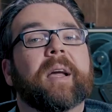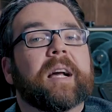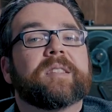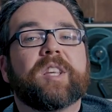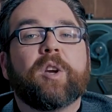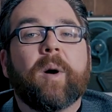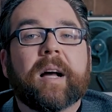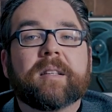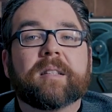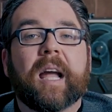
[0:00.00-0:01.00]
Because the
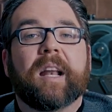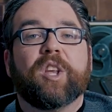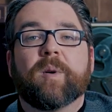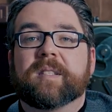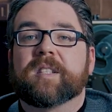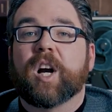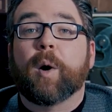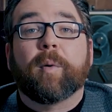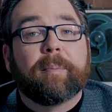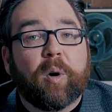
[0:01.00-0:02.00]
US and
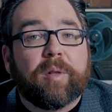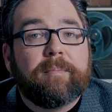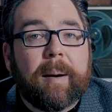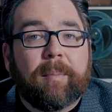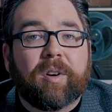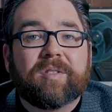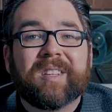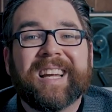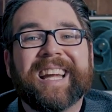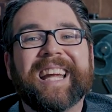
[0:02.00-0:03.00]
USSR were both
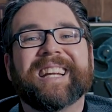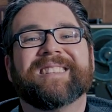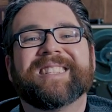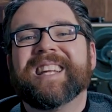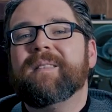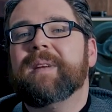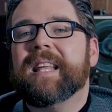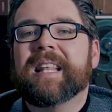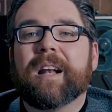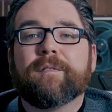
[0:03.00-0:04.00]
members, it did
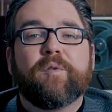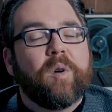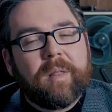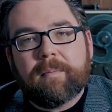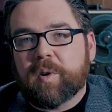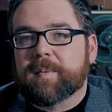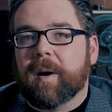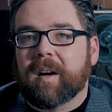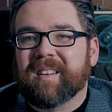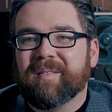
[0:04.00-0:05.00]
mean that for the most
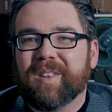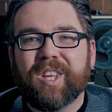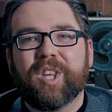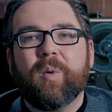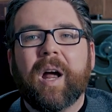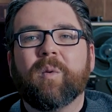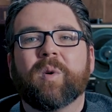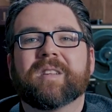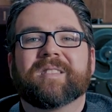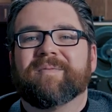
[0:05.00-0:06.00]
part, the UN
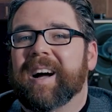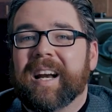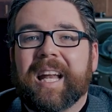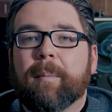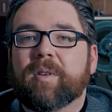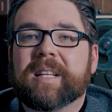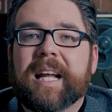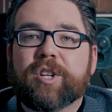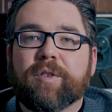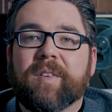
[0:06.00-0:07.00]
was unable
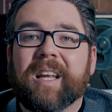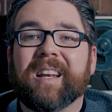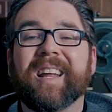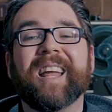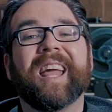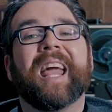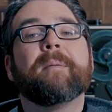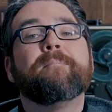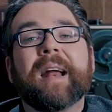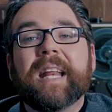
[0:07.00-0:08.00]
to intervene
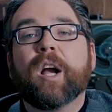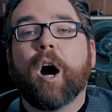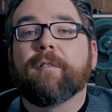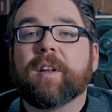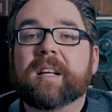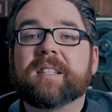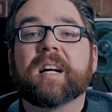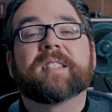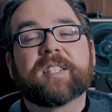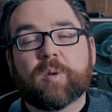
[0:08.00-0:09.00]
in many conflicts
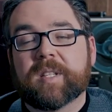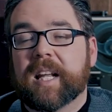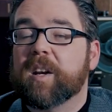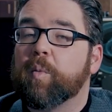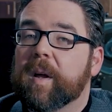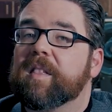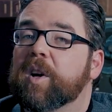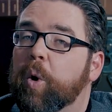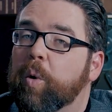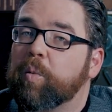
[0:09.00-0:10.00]
associated with
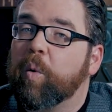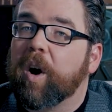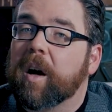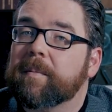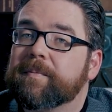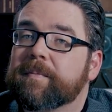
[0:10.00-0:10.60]
the Cold War.